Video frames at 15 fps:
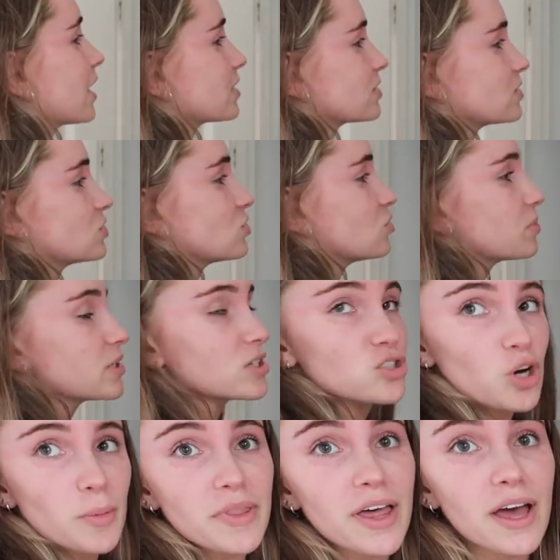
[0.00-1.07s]
I could do a better
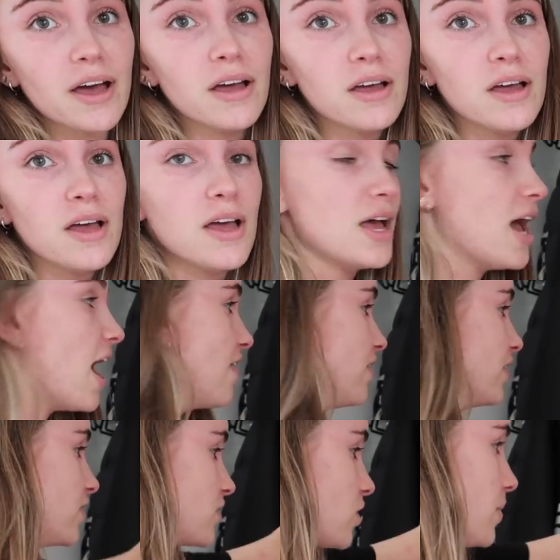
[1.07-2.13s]
job of that. And
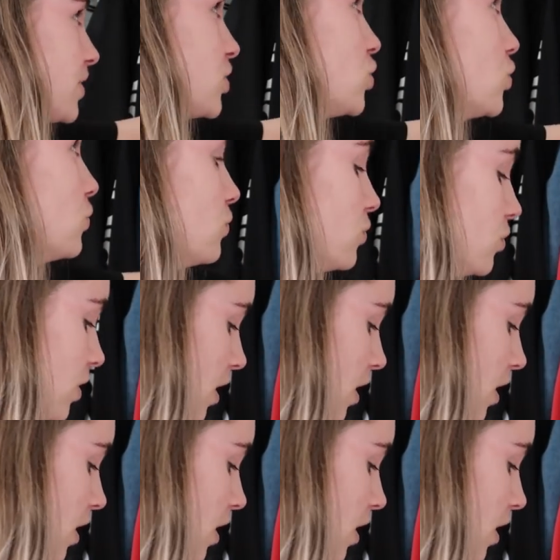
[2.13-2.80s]
then it's got my shoes,